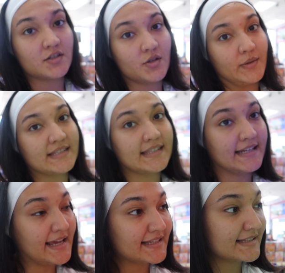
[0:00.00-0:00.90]
But the
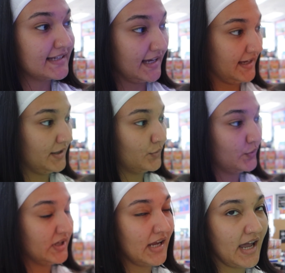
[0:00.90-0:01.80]
next day,
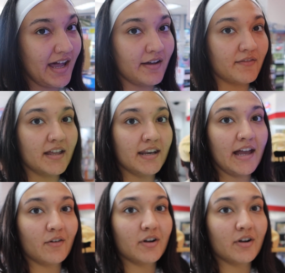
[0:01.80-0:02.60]
we have now